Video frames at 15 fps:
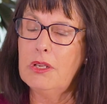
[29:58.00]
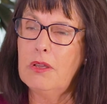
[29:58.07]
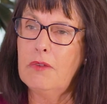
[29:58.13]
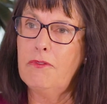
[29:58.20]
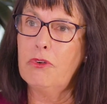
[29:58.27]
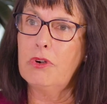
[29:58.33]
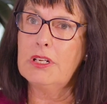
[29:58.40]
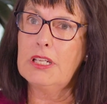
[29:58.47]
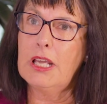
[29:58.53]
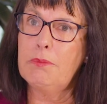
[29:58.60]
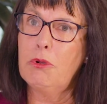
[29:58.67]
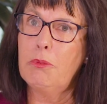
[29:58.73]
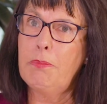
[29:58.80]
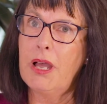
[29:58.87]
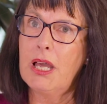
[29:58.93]
for
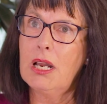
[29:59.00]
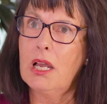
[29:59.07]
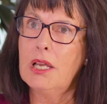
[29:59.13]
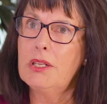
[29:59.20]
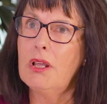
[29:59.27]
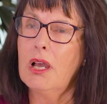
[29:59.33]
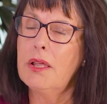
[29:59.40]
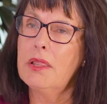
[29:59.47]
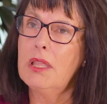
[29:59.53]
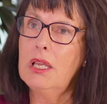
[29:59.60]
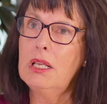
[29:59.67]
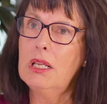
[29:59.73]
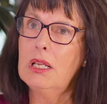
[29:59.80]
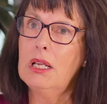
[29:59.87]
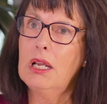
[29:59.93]
example. But I
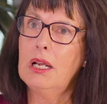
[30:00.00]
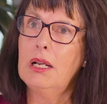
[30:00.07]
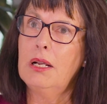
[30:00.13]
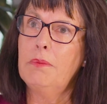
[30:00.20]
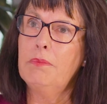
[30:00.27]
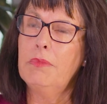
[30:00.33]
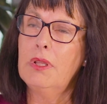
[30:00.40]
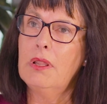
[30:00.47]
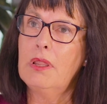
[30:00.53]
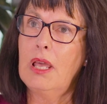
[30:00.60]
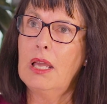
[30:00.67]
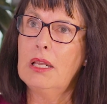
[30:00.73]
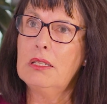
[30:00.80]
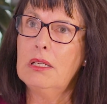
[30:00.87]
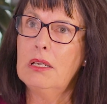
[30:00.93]
think
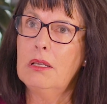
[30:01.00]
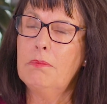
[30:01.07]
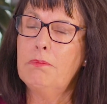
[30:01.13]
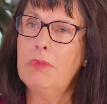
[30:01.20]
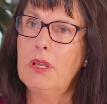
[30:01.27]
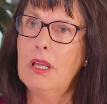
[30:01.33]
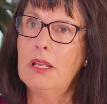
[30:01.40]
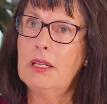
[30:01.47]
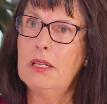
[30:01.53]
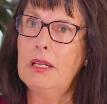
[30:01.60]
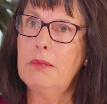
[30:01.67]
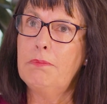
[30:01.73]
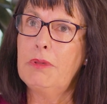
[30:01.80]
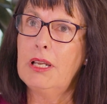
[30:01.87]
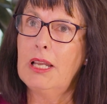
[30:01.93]
but